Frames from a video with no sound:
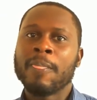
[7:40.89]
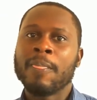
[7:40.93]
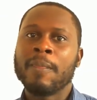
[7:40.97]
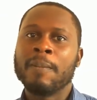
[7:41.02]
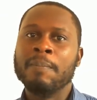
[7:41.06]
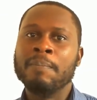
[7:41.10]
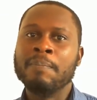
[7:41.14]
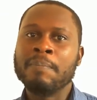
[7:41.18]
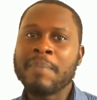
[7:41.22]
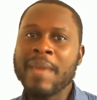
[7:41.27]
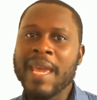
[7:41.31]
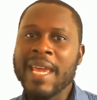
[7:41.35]

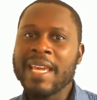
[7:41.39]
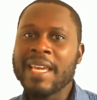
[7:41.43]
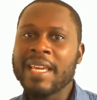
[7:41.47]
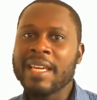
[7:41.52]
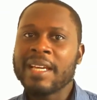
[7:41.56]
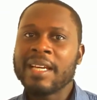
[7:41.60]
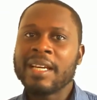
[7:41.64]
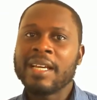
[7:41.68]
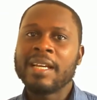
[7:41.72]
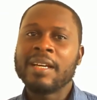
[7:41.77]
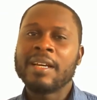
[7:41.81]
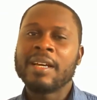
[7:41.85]
make
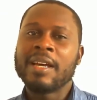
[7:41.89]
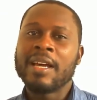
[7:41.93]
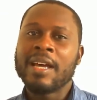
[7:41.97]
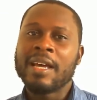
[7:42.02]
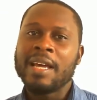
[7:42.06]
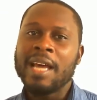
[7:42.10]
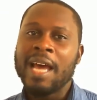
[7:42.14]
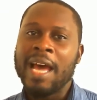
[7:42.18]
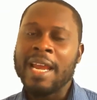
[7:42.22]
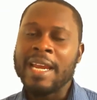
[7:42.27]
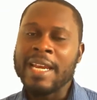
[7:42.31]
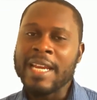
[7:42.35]

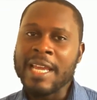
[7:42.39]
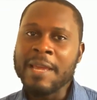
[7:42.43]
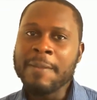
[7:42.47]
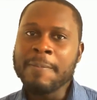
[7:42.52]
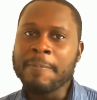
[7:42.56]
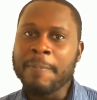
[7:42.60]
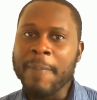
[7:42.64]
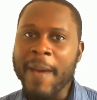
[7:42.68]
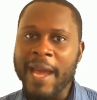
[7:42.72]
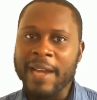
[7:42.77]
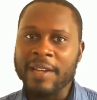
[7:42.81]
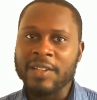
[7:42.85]
an
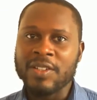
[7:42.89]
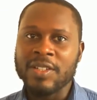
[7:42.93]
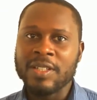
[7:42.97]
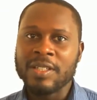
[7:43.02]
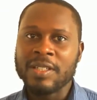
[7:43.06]
impact,